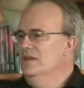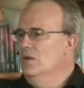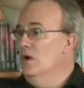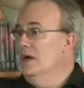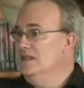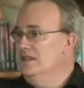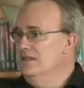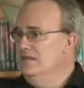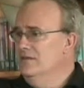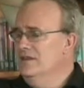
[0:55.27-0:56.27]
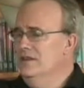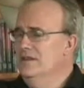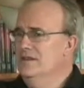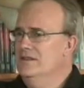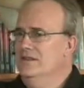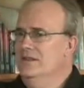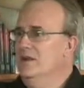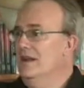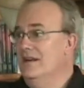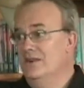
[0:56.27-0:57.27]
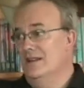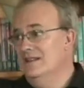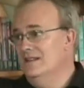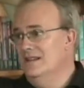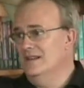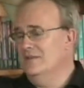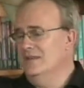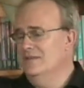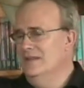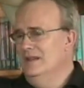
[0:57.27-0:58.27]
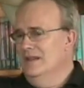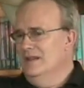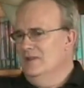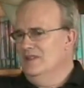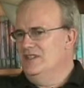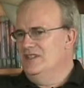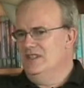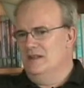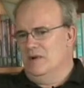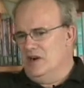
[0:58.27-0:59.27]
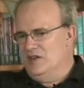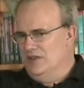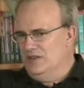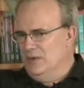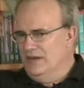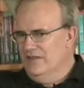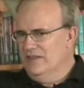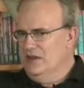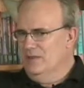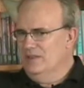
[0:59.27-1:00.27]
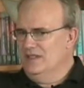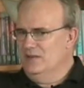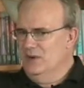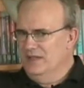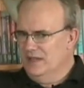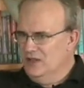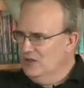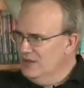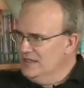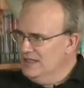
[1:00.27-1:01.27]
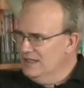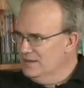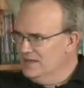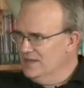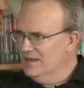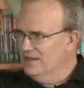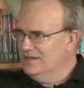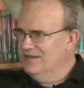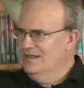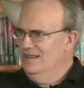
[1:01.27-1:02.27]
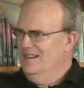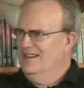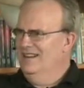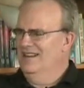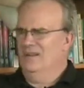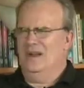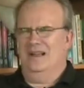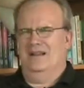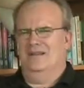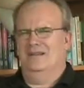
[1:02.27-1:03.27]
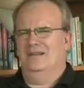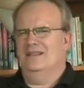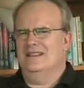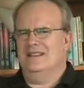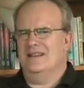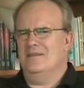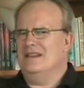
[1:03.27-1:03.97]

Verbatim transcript: Washington for years, although I never got to study with him. But just in the margins of one of his notebooks, he wrote, "The curious eat themselves." Huh. I thought, wow, what does that